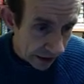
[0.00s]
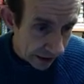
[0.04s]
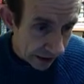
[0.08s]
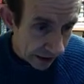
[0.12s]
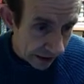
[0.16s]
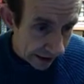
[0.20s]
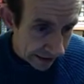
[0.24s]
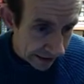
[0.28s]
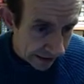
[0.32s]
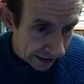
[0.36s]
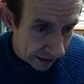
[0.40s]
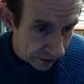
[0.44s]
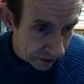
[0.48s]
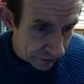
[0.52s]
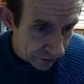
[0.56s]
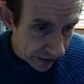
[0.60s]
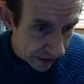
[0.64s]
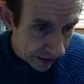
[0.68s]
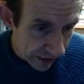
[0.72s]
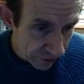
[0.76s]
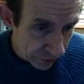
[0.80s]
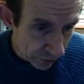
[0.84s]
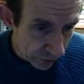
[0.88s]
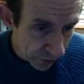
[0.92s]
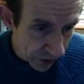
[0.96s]
and go
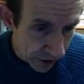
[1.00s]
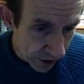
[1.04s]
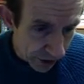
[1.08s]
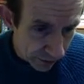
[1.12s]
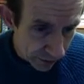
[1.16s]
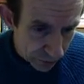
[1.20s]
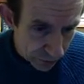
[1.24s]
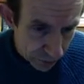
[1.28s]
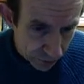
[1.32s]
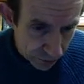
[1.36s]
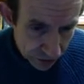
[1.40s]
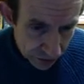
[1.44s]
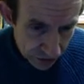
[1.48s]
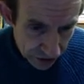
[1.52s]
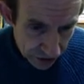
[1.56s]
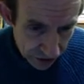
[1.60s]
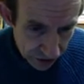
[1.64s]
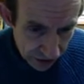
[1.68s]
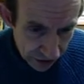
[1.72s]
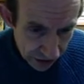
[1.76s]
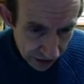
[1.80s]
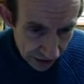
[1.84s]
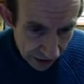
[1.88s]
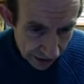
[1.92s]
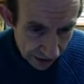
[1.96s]
down to artboards
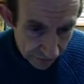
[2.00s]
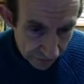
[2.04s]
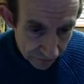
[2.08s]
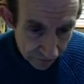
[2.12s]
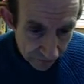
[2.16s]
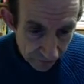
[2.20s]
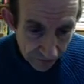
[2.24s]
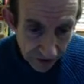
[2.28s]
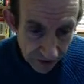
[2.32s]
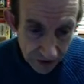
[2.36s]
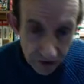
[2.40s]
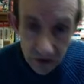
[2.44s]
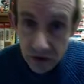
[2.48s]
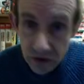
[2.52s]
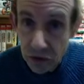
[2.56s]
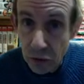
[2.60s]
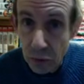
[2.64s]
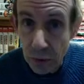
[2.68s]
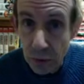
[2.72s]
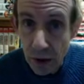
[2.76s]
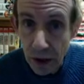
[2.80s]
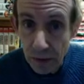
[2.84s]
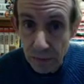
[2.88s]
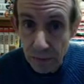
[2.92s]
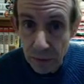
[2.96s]
and fit to
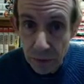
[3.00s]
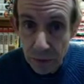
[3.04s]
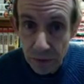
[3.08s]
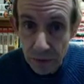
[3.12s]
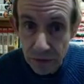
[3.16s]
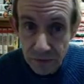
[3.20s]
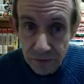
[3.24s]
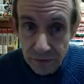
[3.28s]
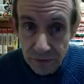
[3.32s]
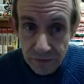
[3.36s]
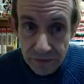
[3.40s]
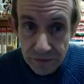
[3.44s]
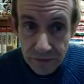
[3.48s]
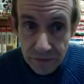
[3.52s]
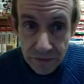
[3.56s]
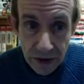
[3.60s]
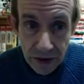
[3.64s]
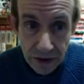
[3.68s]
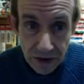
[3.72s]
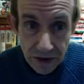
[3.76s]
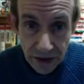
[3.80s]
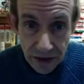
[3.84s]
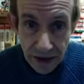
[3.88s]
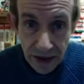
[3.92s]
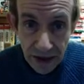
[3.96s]
artboards.
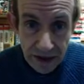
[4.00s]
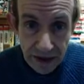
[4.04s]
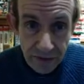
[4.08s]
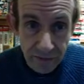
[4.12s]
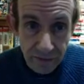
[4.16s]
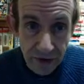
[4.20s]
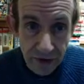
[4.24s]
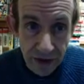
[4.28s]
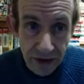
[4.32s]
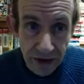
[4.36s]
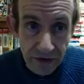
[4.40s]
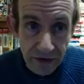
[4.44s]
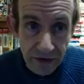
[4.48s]
So that's fit